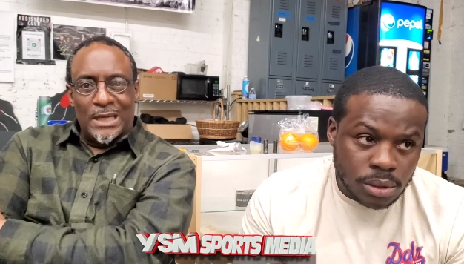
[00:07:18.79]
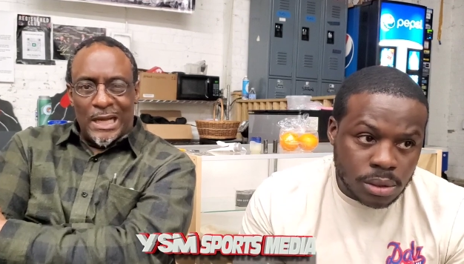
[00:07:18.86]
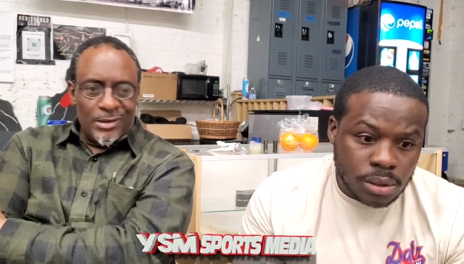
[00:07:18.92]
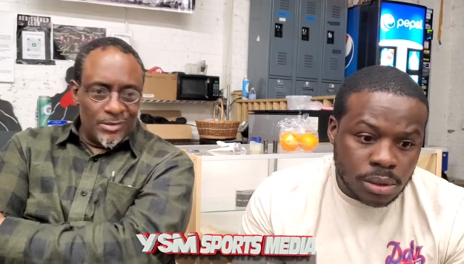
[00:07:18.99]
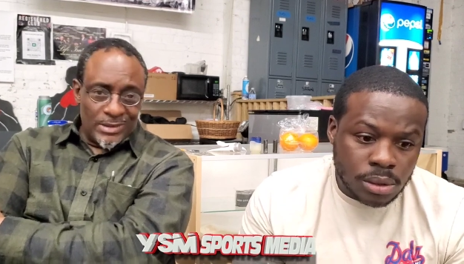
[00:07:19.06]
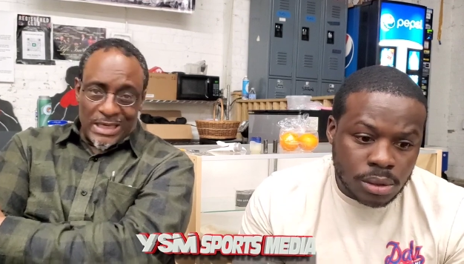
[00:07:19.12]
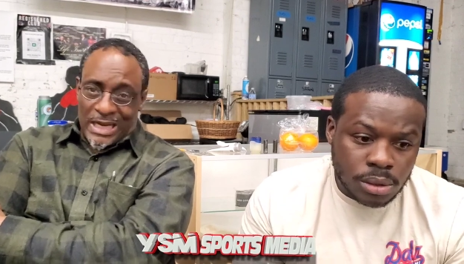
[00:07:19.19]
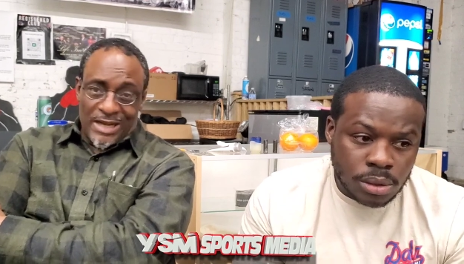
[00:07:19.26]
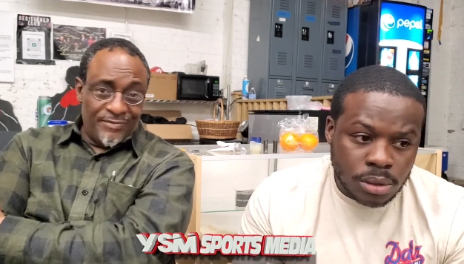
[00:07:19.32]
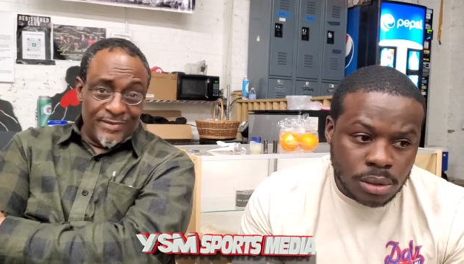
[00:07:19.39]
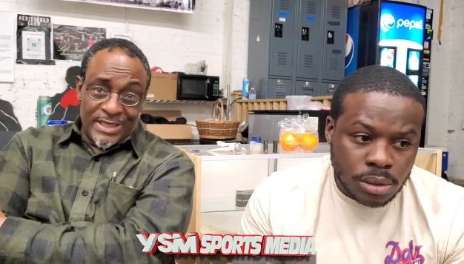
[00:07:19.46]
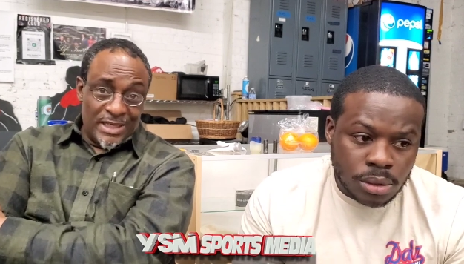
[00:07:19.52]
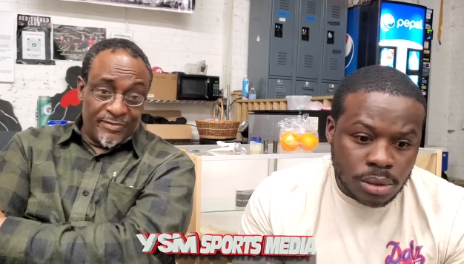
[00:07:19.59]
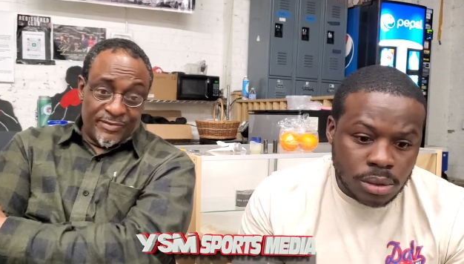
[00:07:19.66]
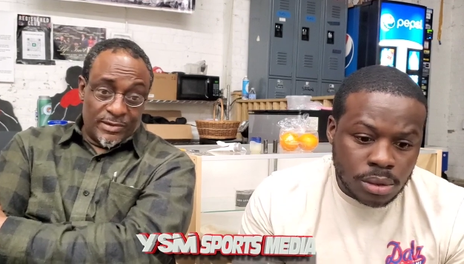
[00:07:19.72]
Speaker 1: I don't, I've
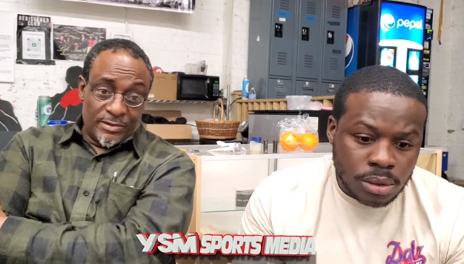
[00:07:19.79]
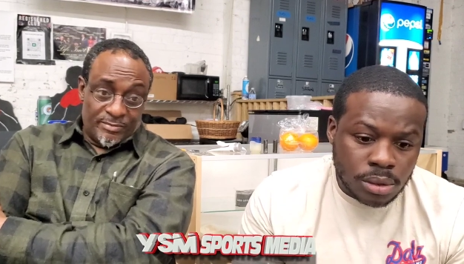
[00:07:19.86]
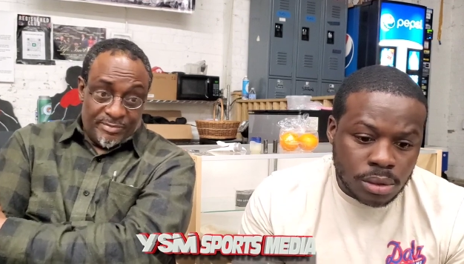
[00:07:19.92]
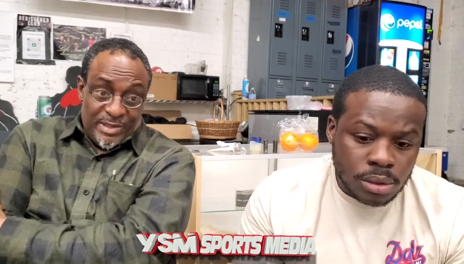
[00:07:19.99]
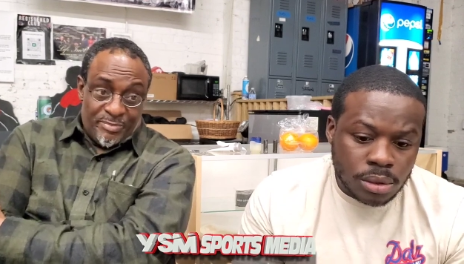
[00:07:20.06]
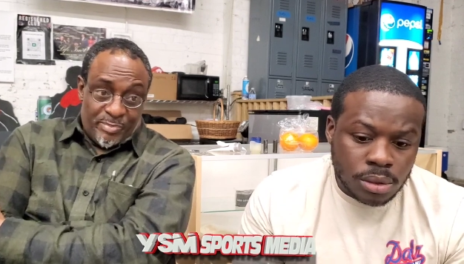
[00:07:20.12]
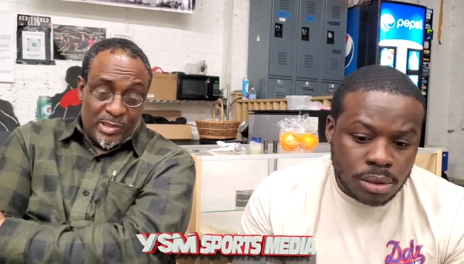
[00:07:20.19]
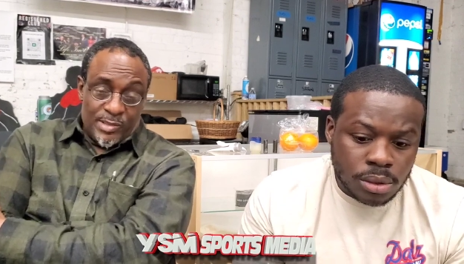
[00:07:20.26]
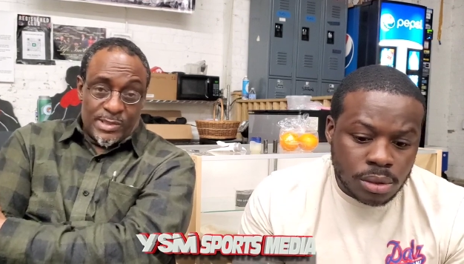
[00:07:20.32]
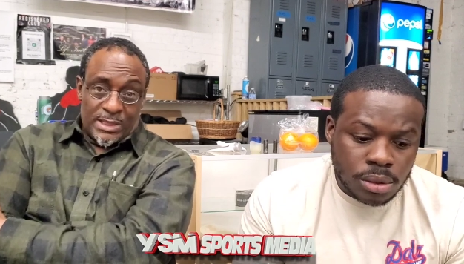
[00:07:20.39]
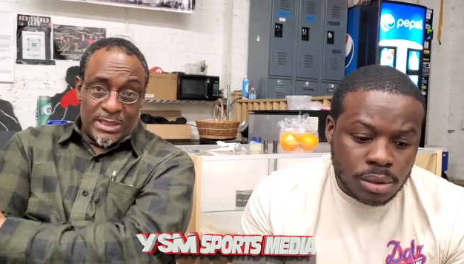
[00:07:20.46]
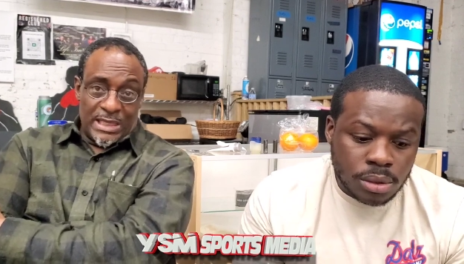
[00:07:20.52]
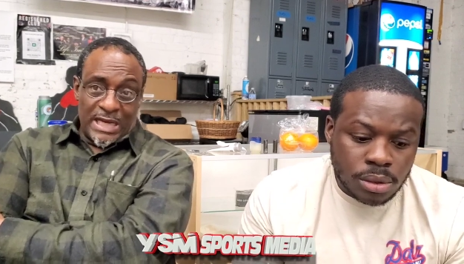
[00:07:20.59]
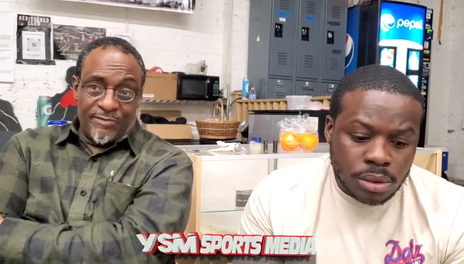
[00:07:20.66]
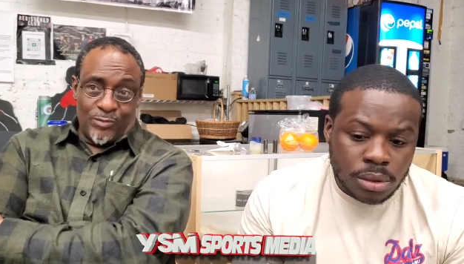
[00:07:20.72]
never, me
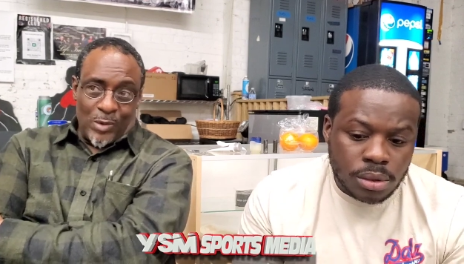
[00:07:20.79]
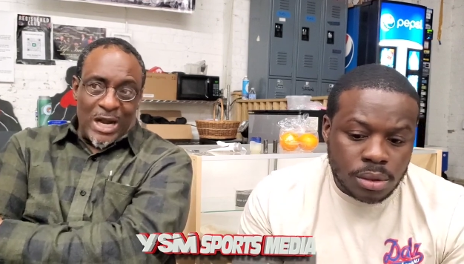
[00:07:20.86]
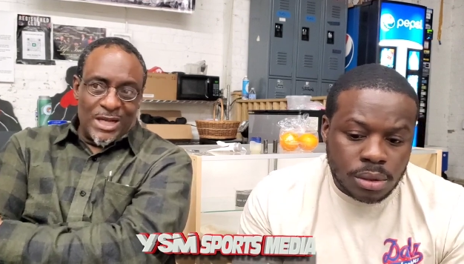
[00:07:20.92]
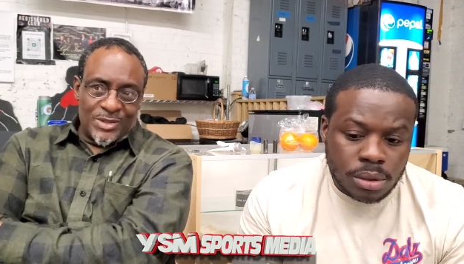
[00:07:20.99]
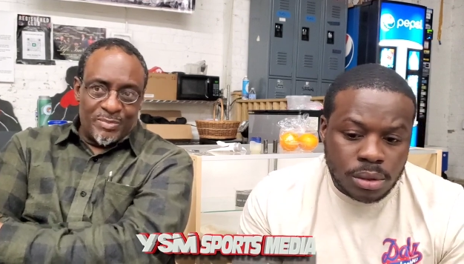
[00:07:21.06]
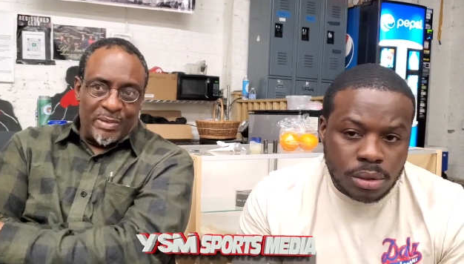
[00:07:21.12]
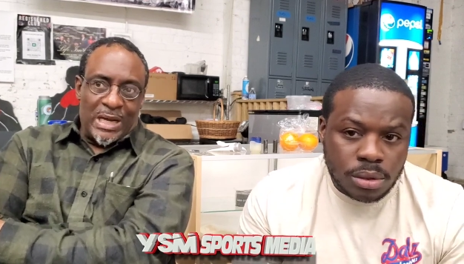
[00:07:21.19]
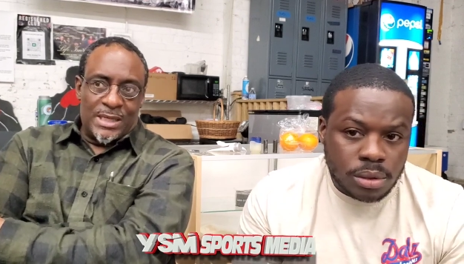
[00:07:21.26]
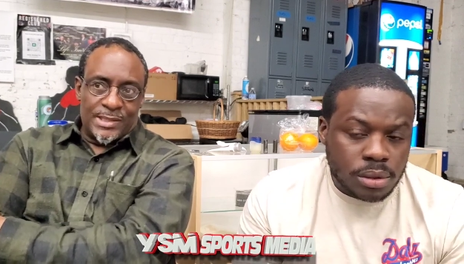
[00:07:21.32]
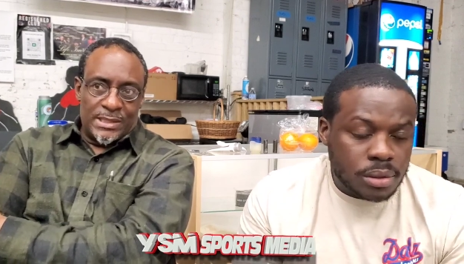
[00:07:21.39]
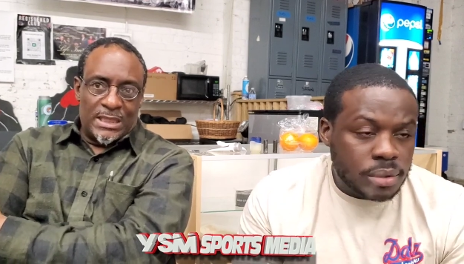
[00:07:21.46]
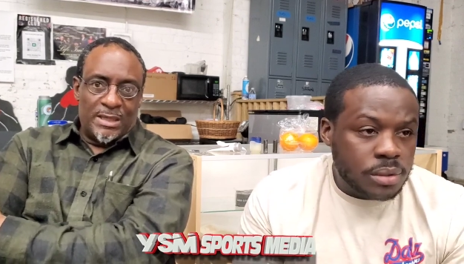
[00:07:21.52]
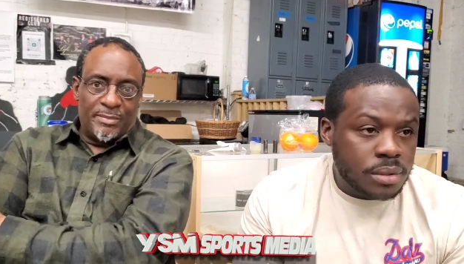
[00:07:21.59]
personally, and I've watched boxing.